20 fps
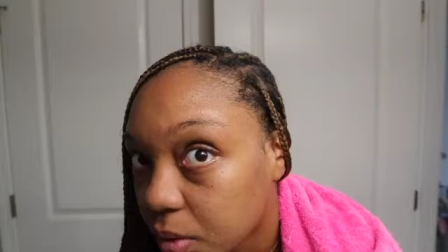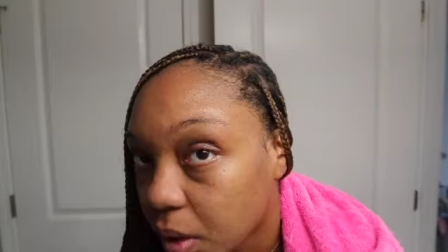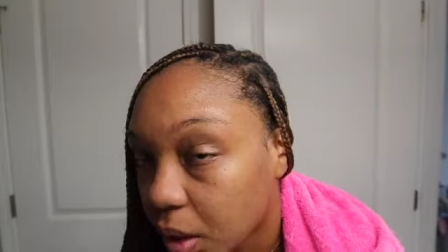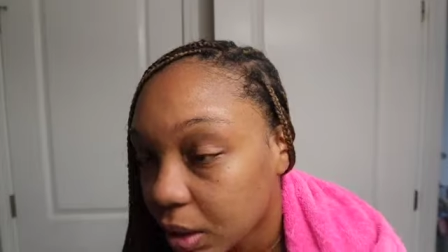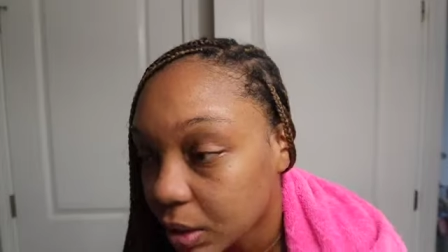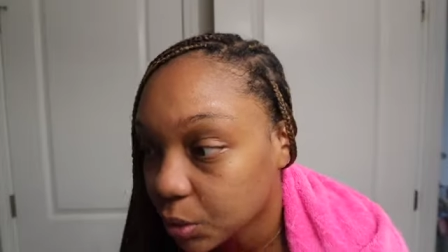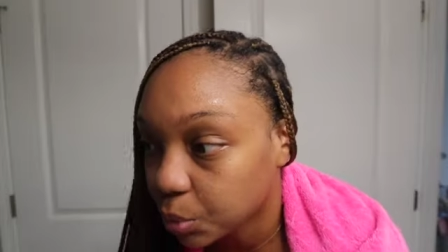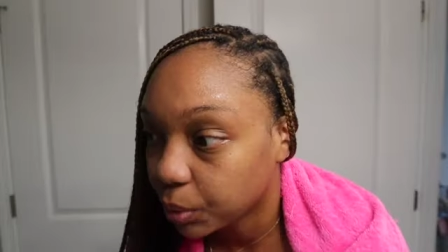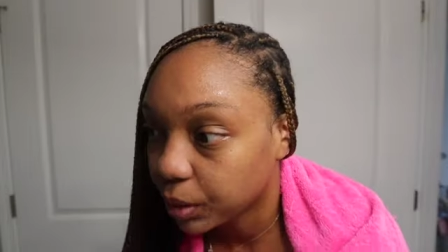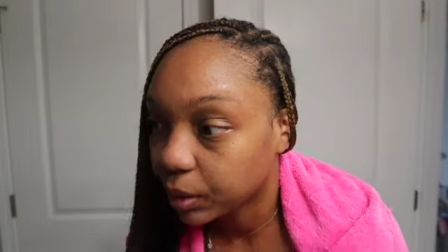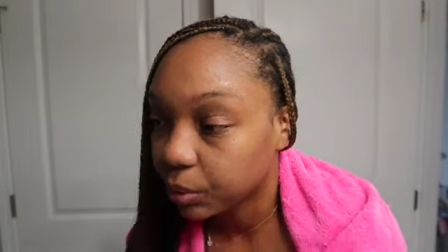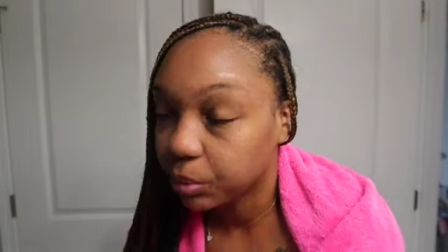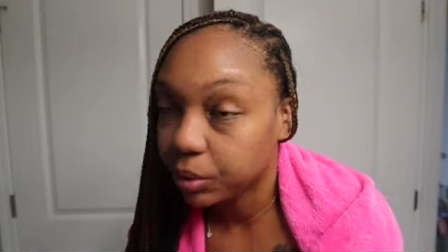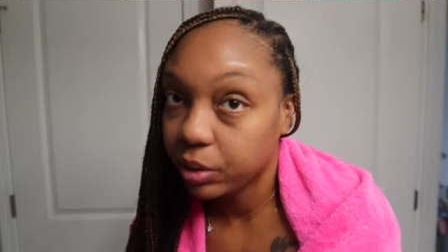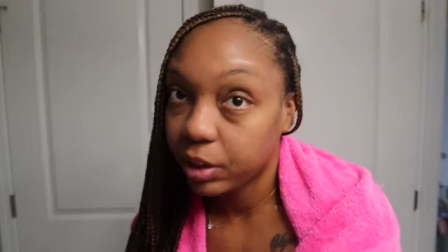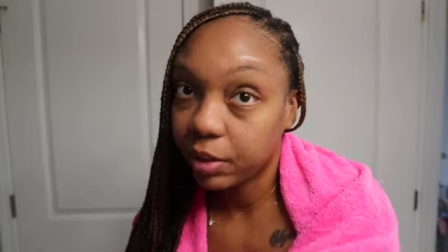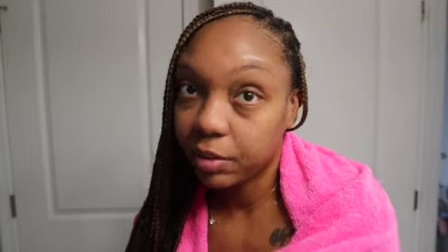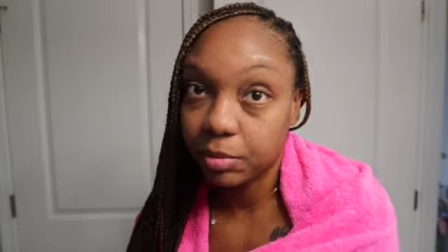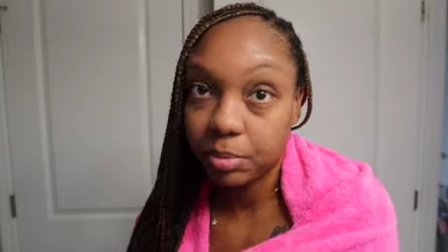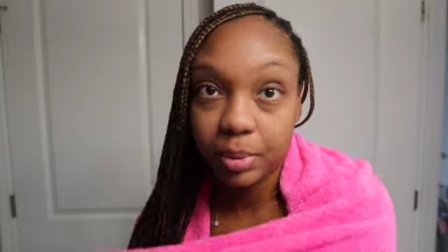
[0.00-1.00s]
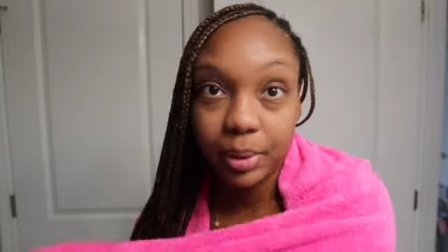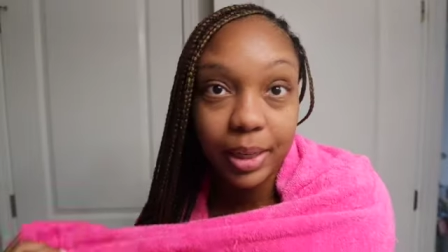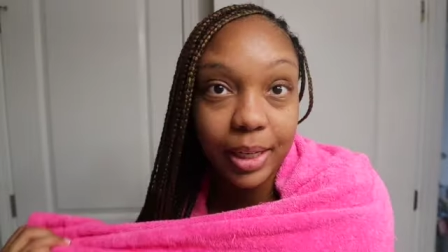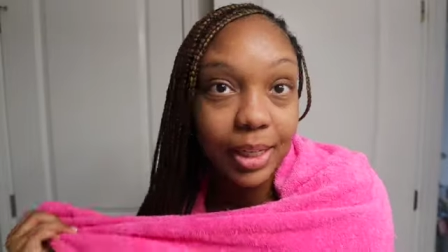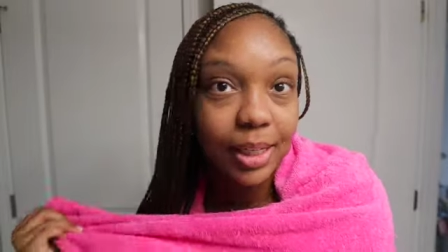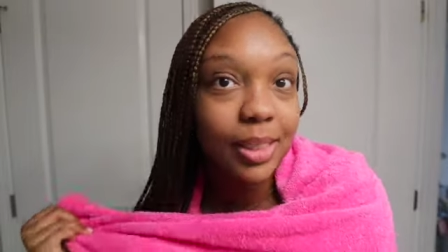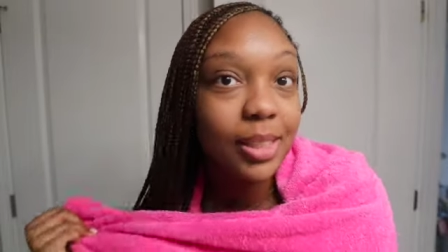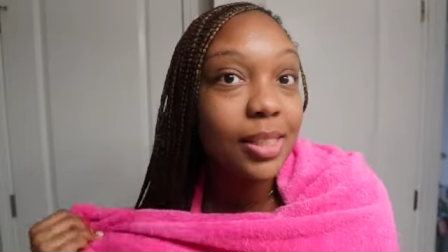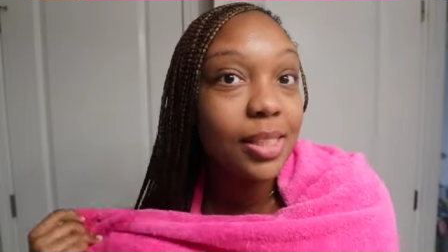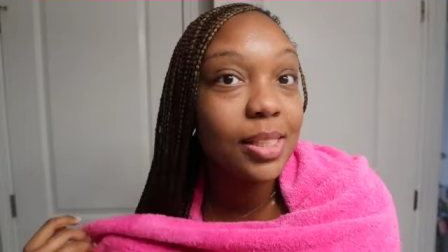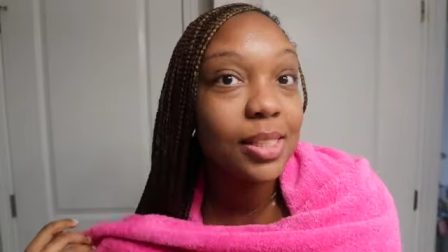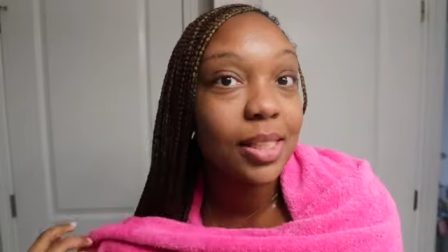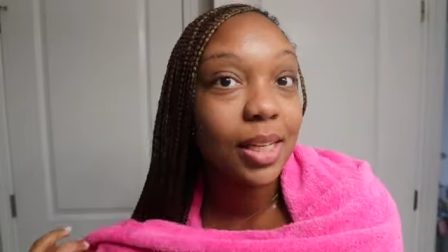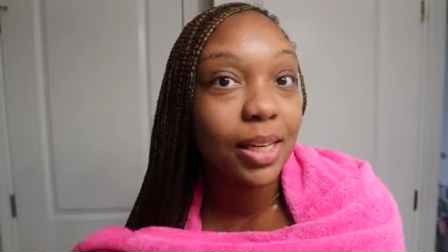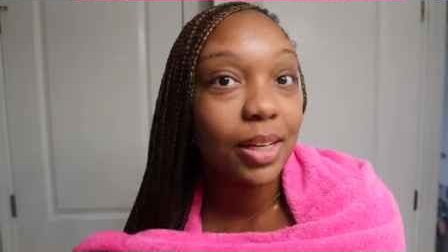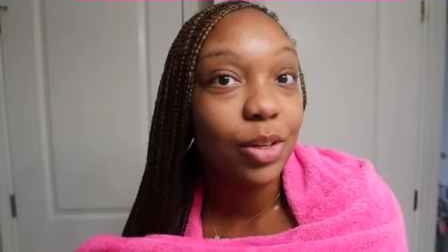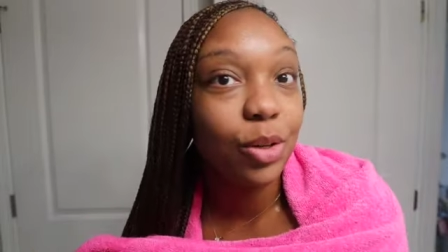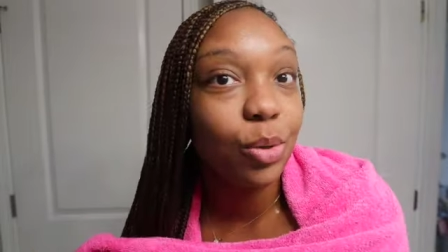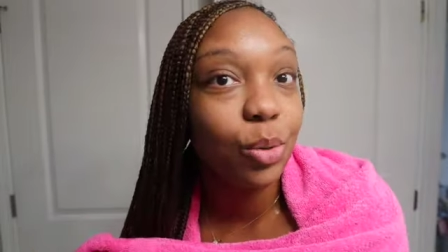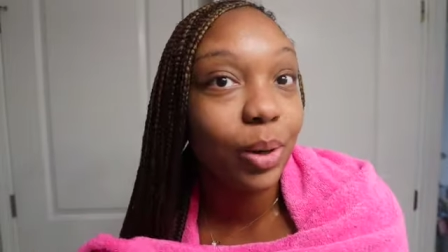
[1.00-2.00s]
I swear, when you have braids
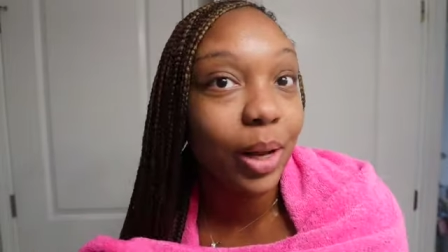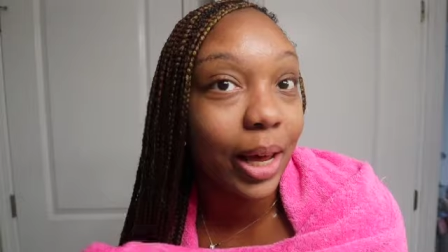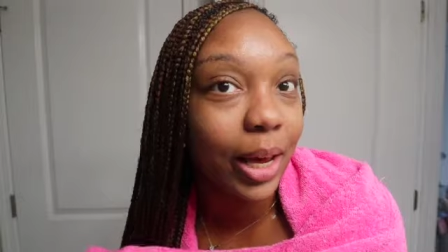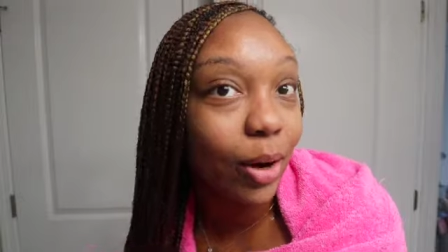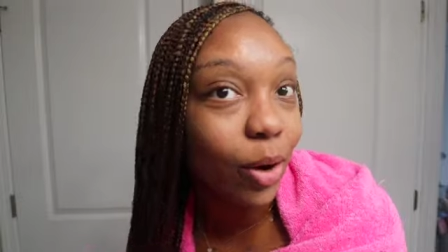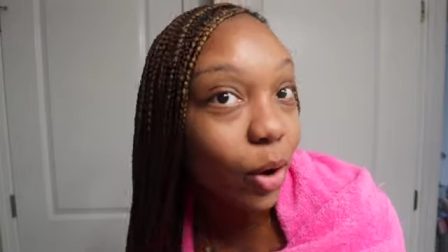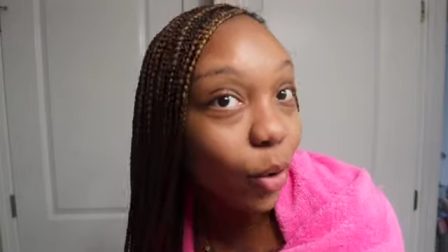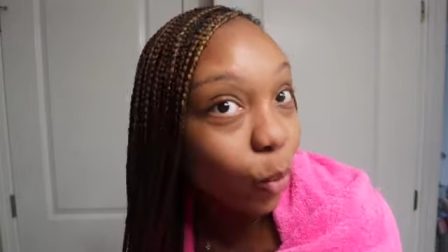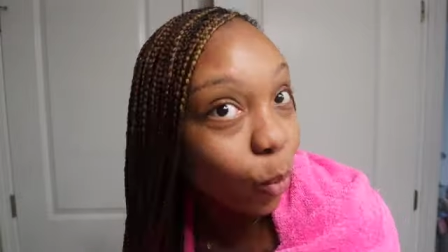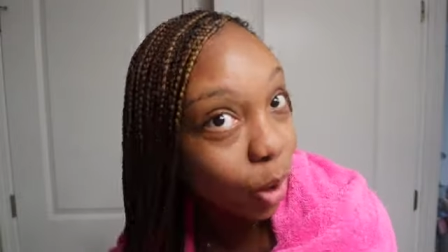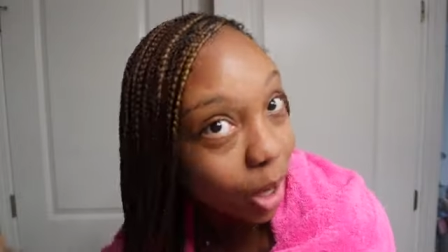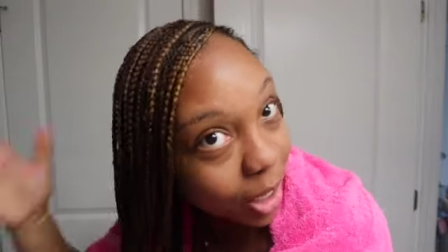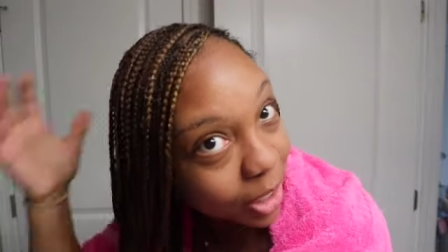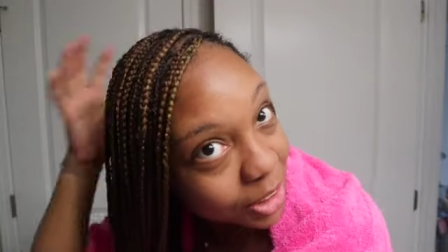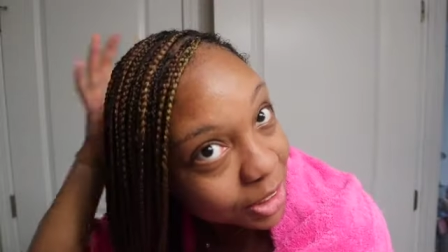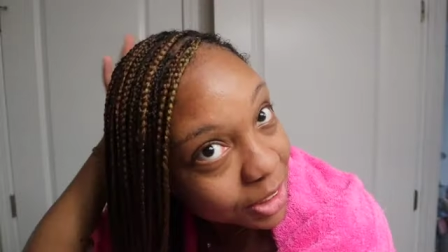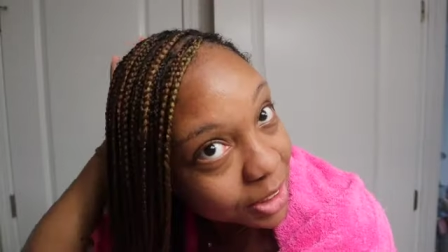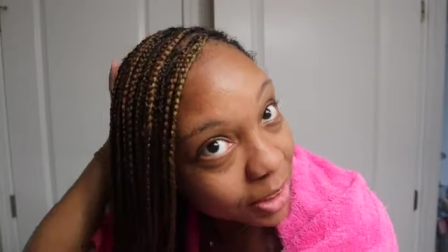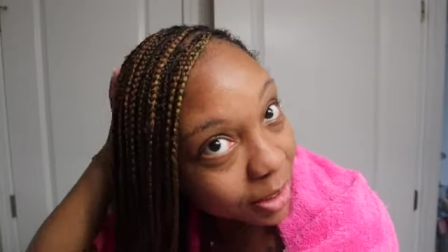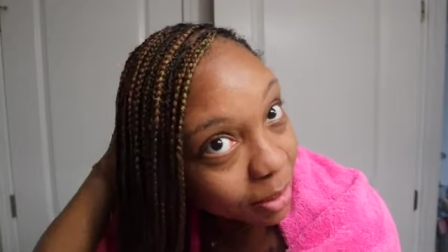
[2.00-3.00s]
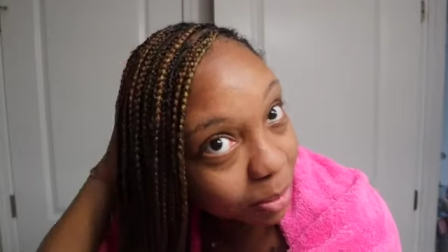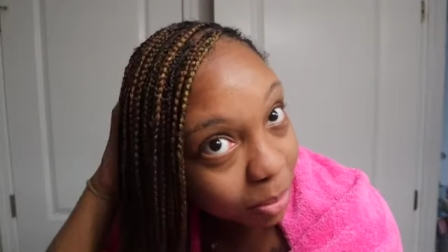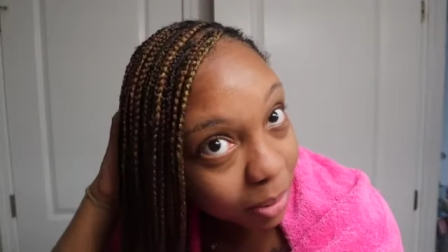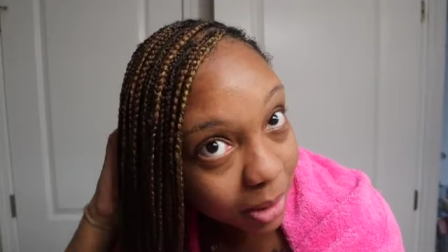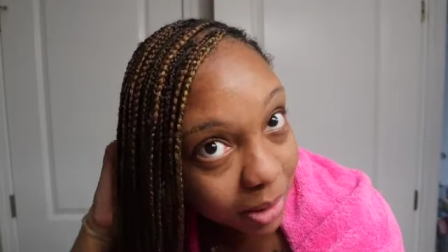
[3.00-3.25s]
and you like wash them,